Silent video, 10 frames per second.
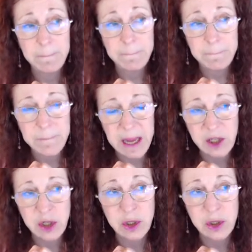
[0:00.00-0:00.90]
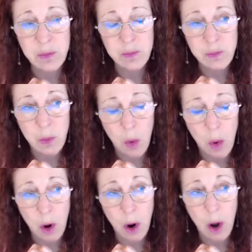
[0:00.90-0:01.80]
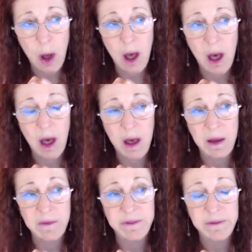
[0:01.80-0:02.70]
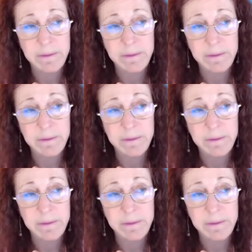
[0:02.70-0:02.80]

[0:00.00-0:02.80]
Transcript: much more of